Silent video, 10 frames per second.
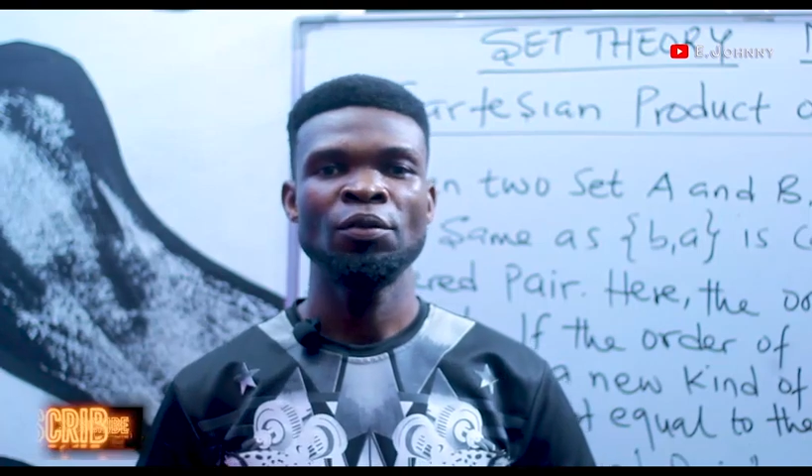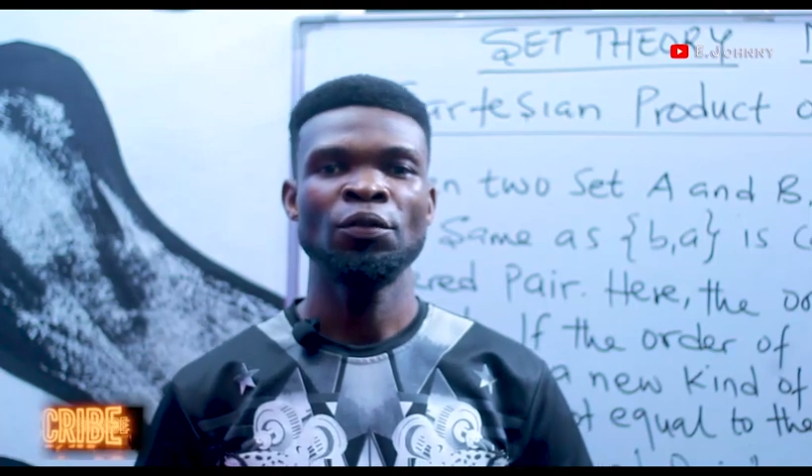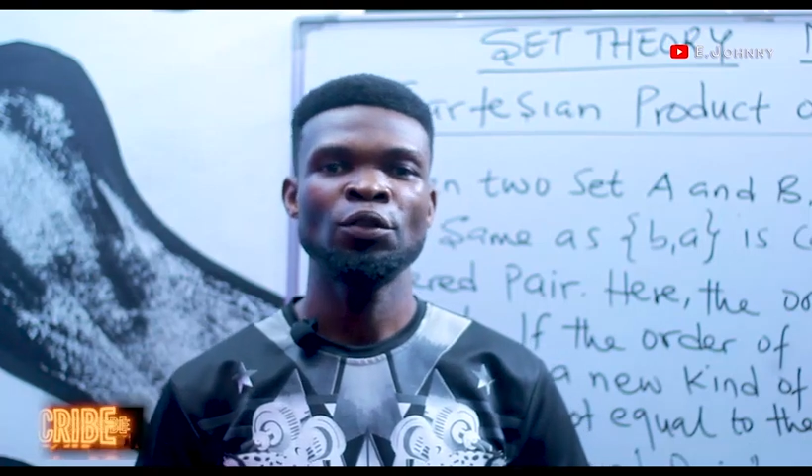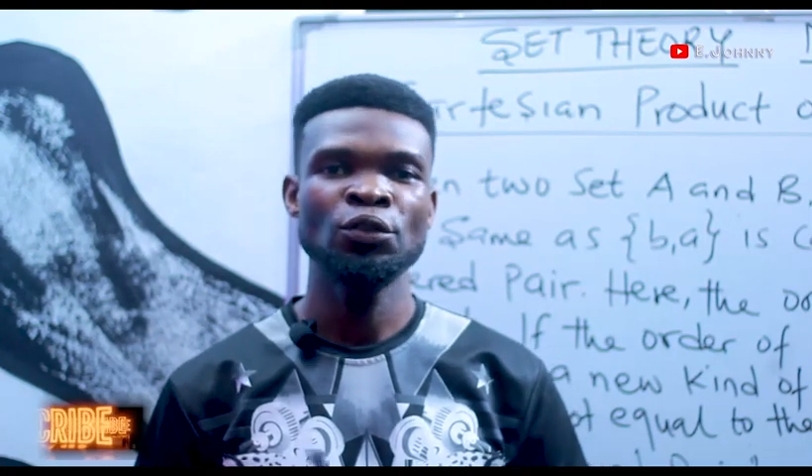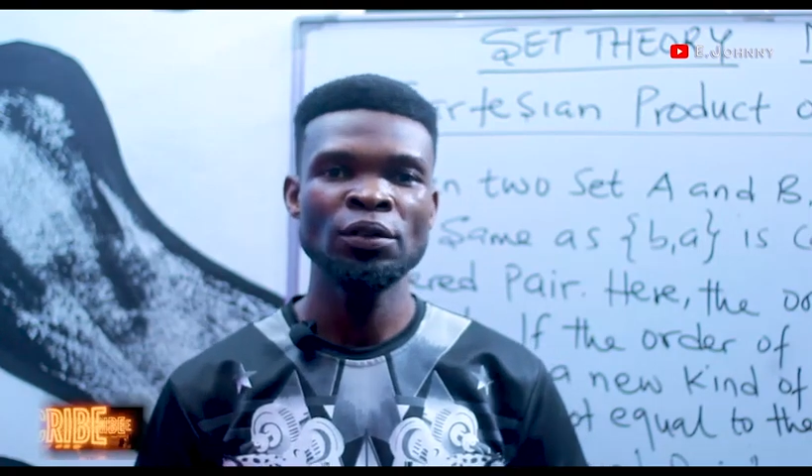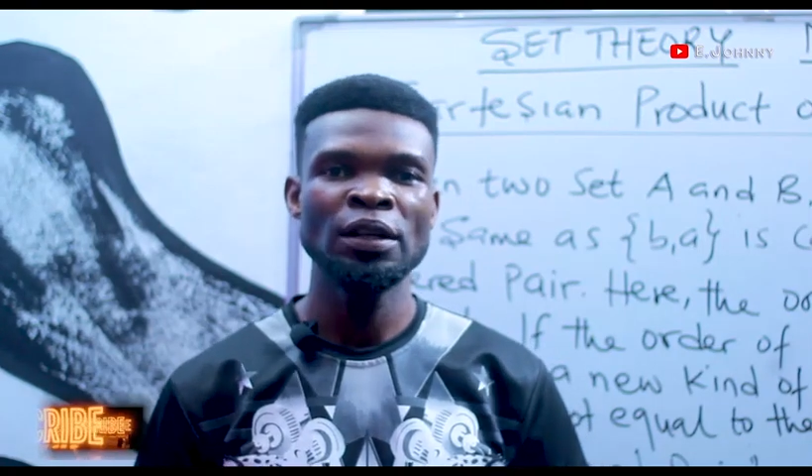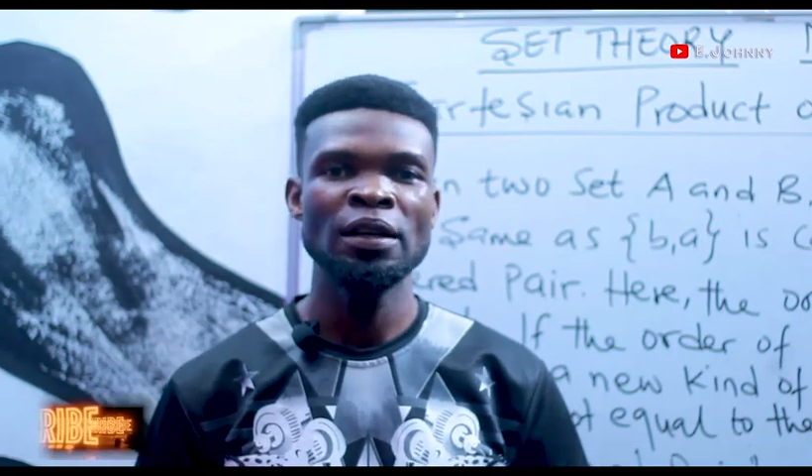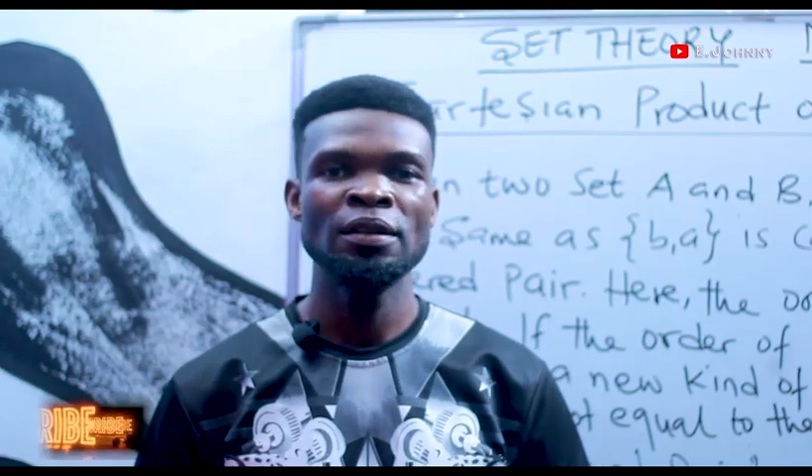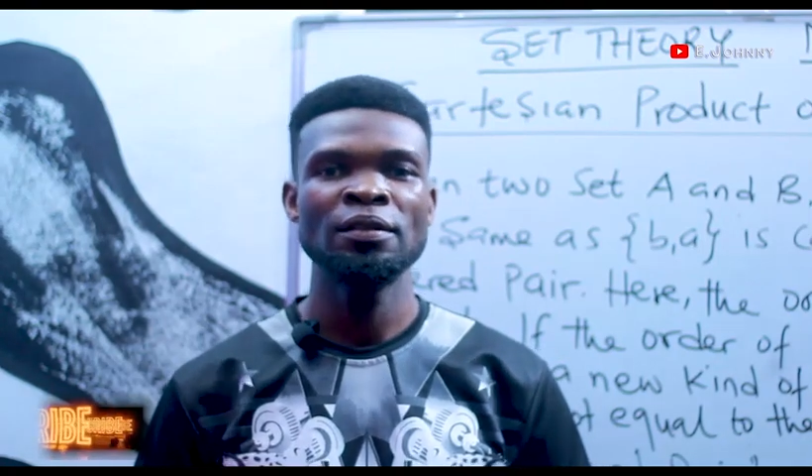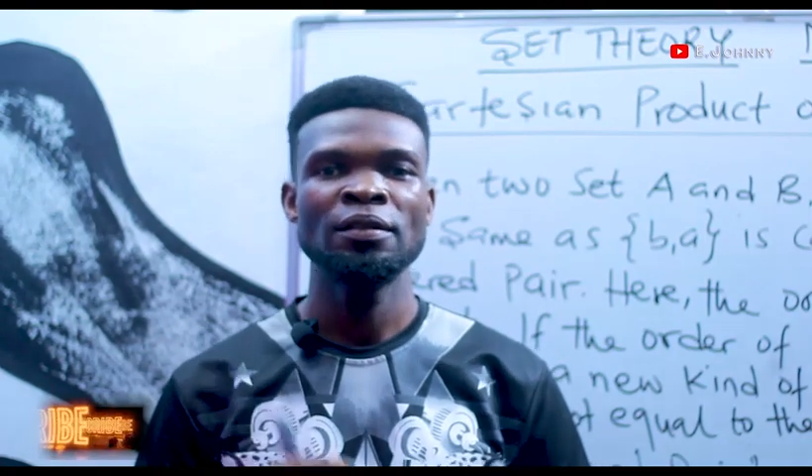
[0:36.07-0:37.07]
We've also
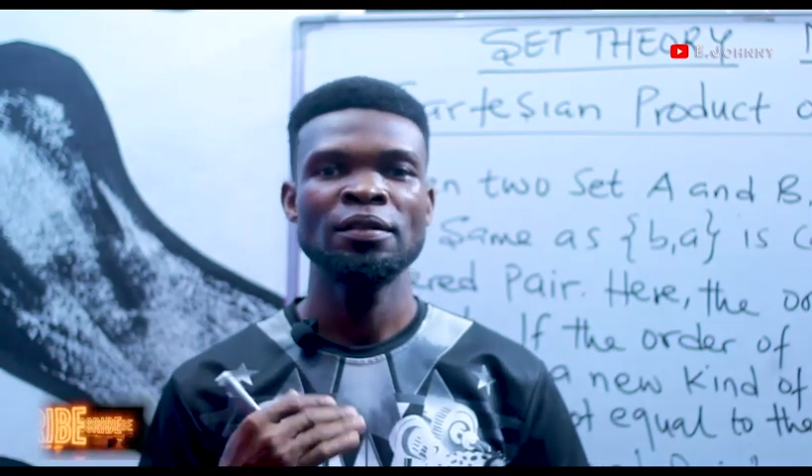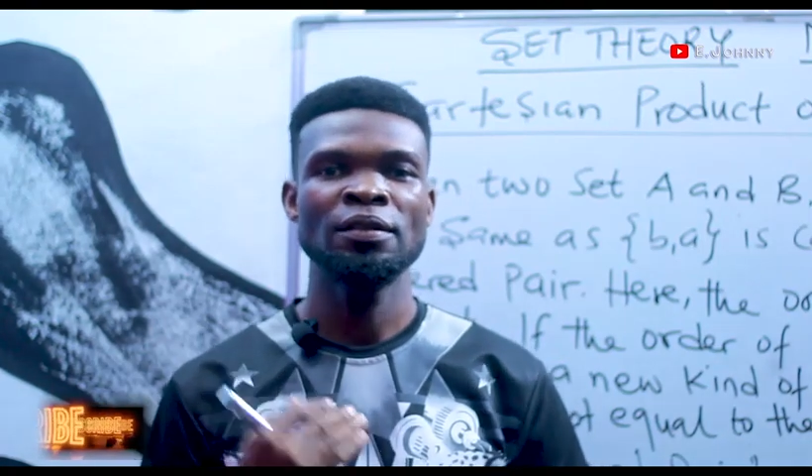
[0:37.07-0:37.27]
learned